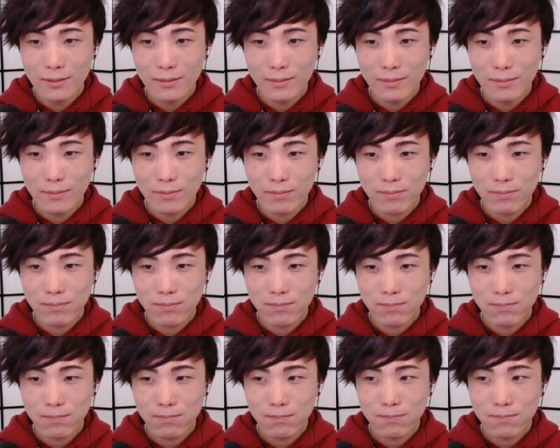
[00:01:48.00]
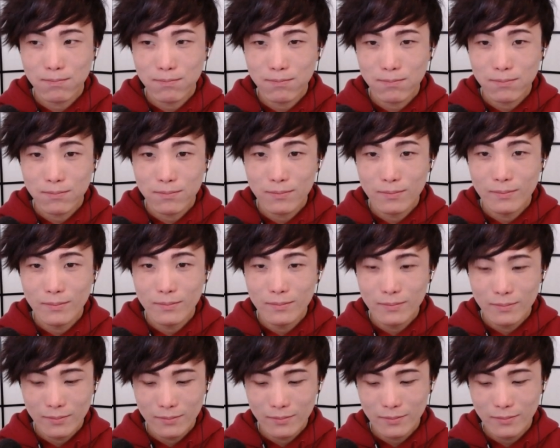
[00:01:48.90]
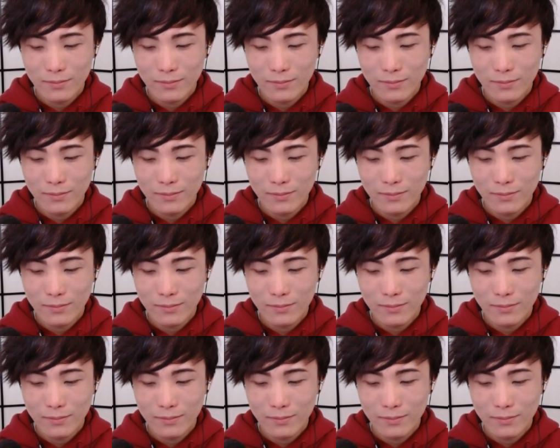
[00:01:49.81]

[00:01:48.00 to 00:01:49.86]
[no speech]